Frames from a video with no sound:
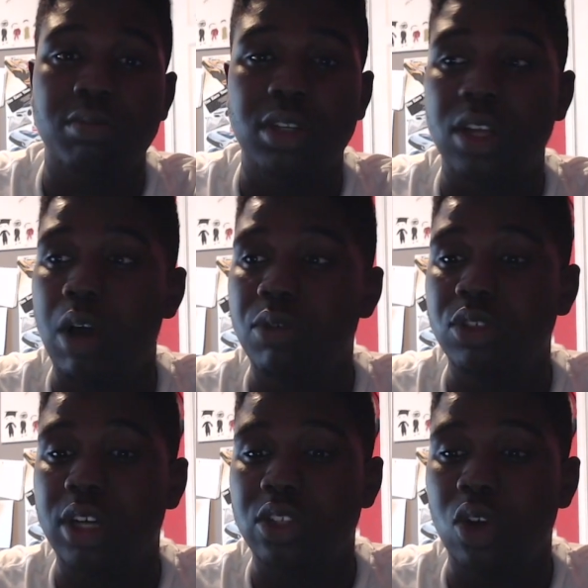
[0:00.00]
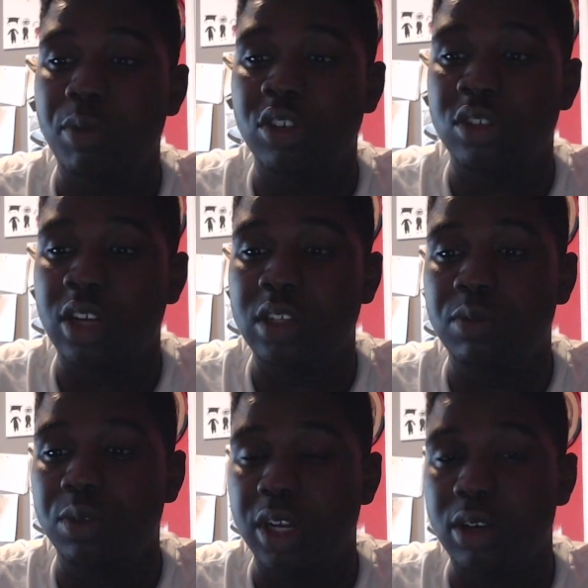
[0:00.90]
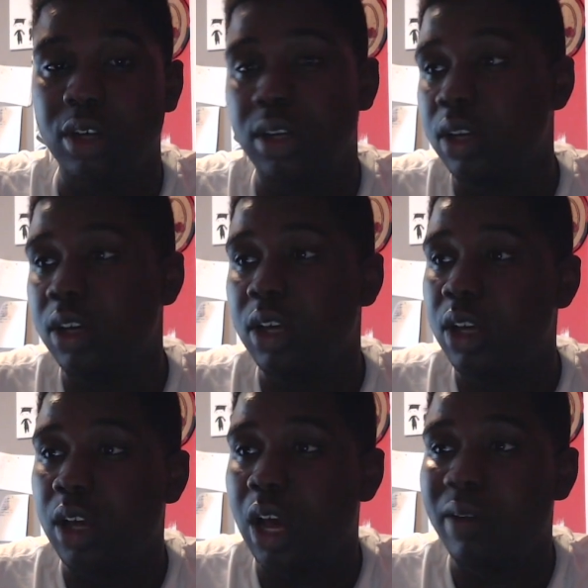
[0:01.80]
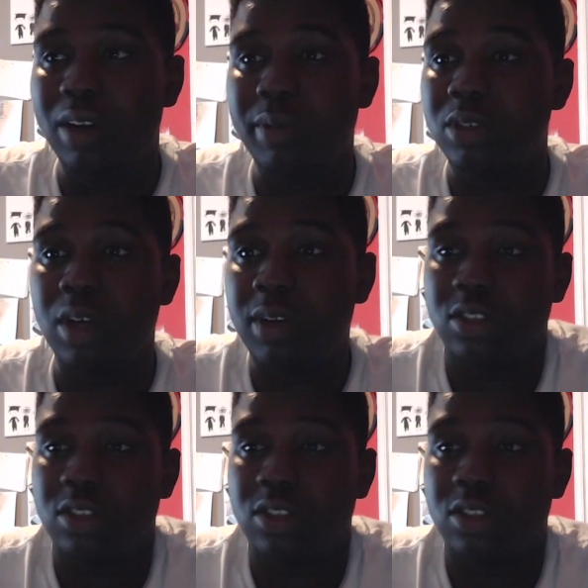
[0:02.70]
man. I want you guys to all be successful. Like, I'm not